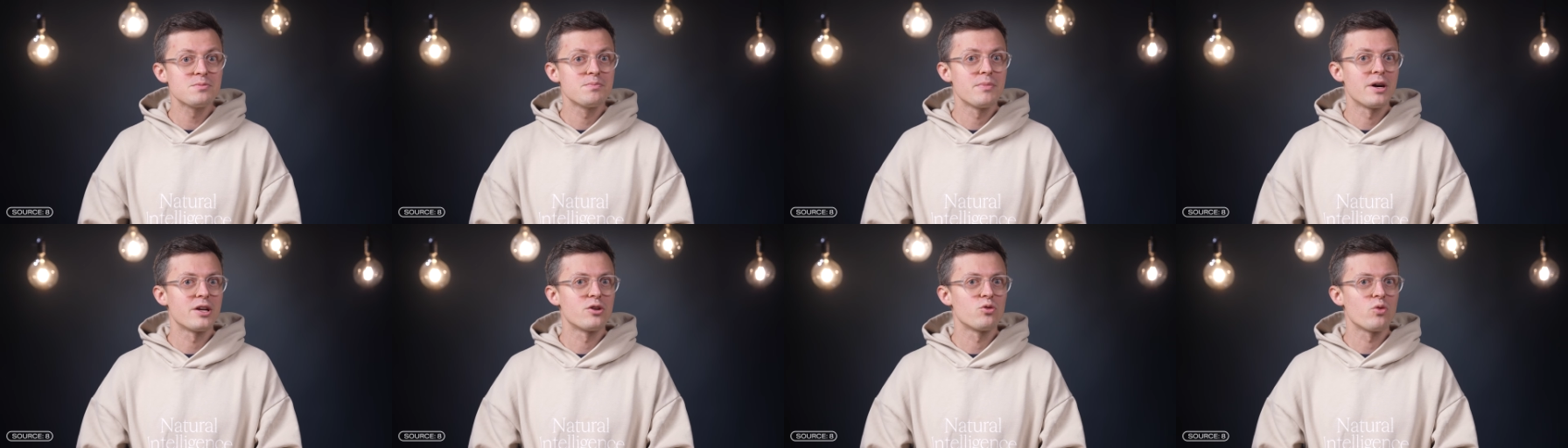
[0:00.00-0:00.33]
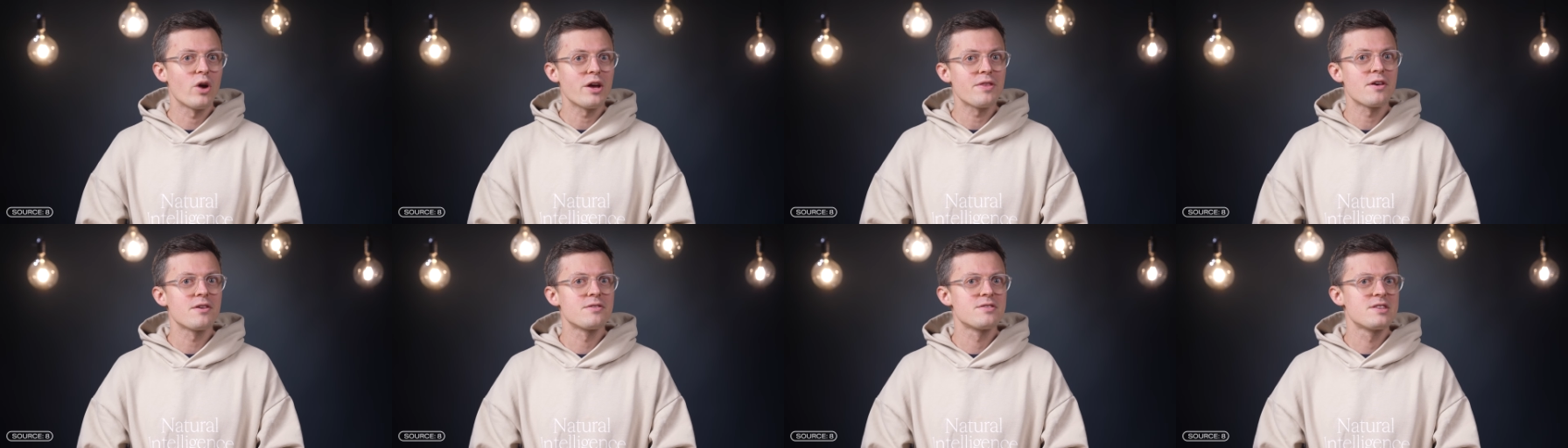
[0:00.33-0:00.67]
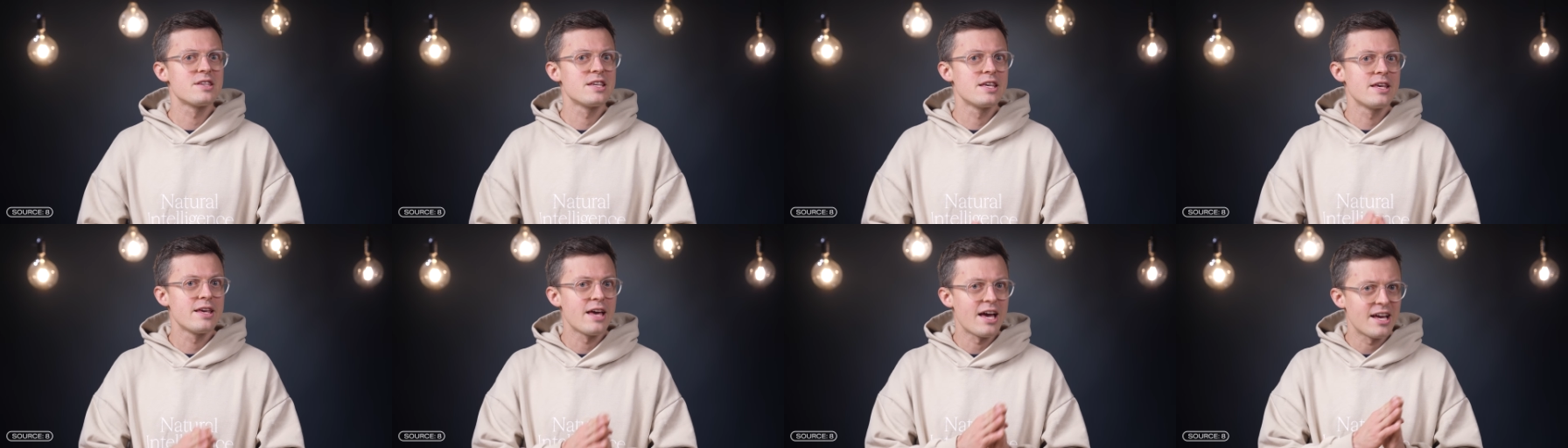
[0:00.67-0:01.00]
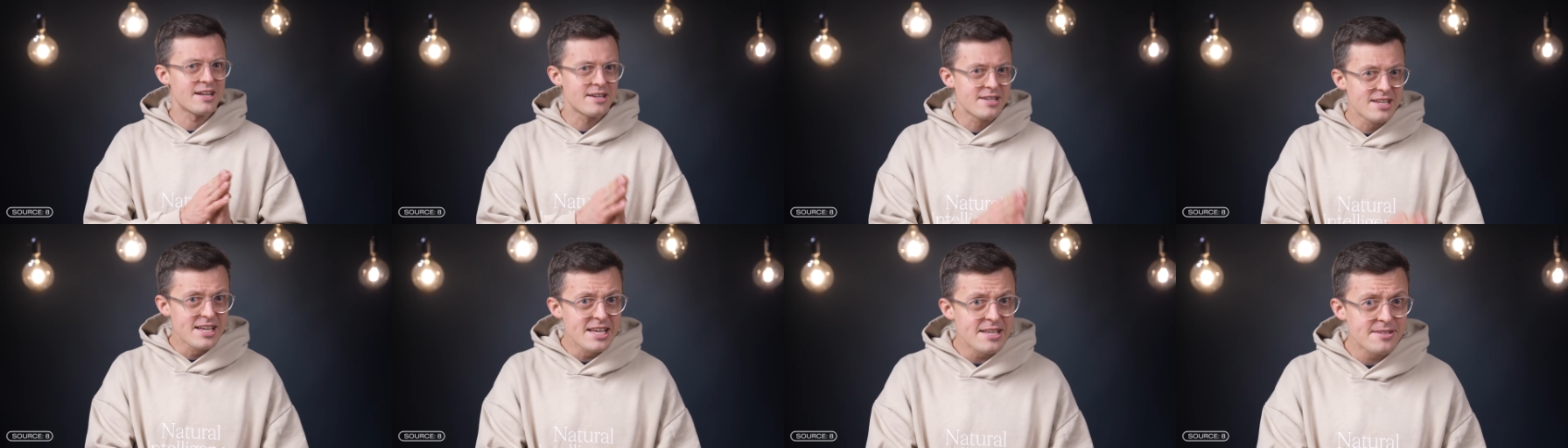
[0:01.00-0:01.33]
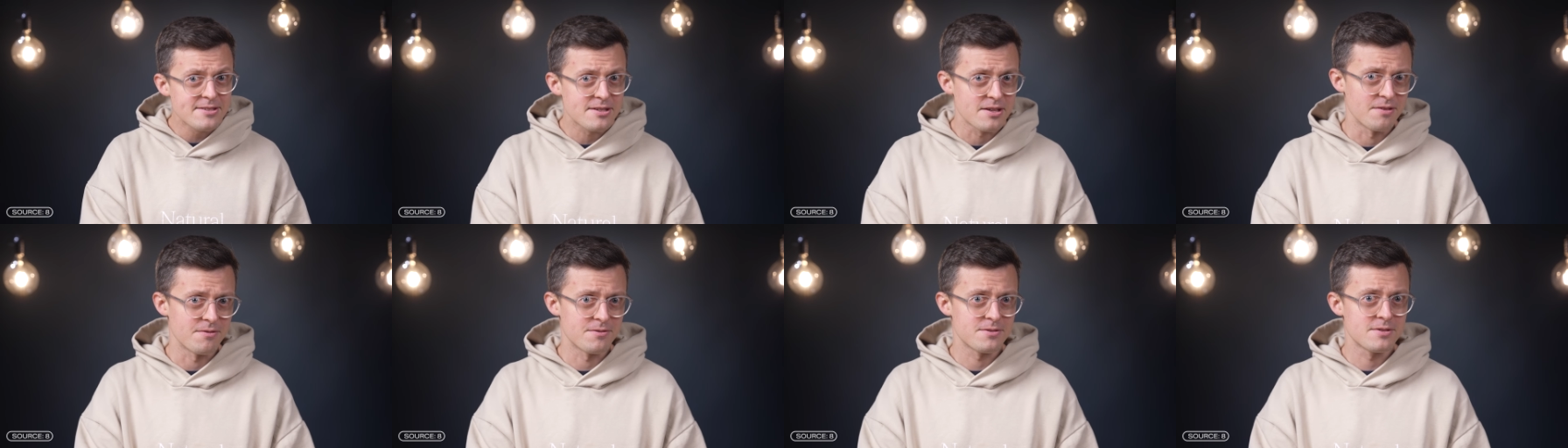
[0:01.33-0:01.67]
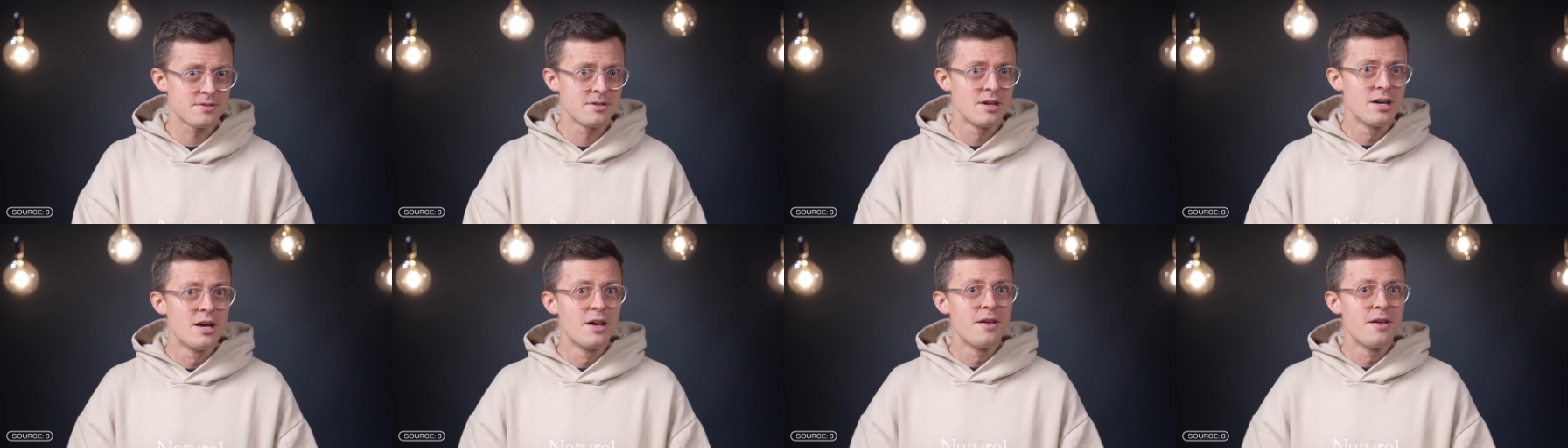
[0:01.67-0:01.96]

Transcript: but rather the adhesives.